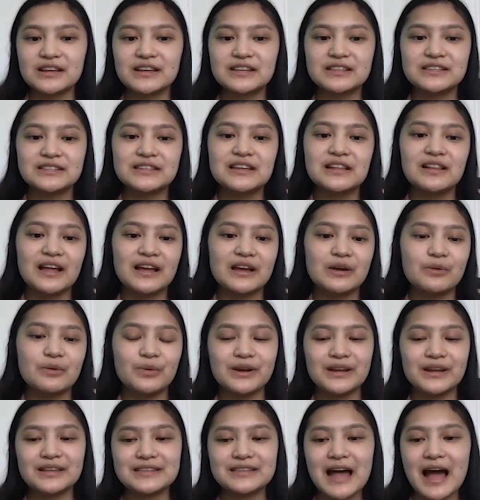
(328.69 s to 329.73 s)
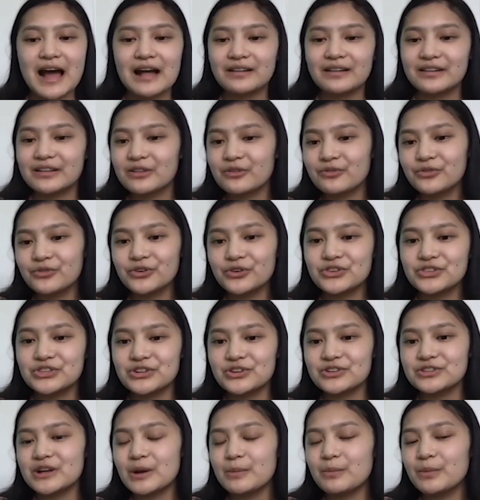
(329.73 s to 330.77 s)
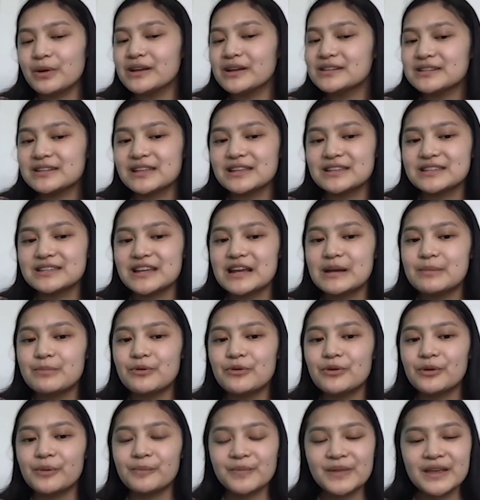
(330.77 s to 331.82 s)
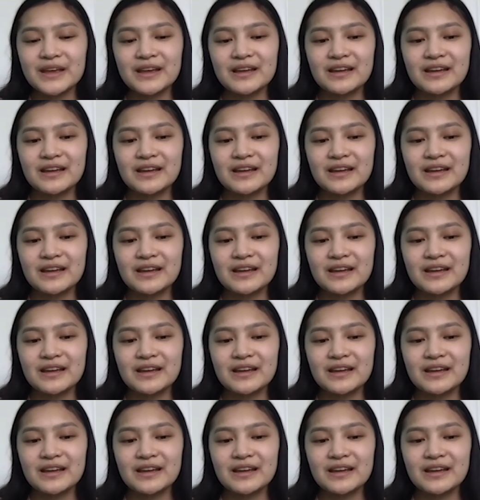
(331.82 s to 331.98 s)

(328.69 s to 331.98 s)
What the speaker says: like see like what exactly the first years are bringing to the table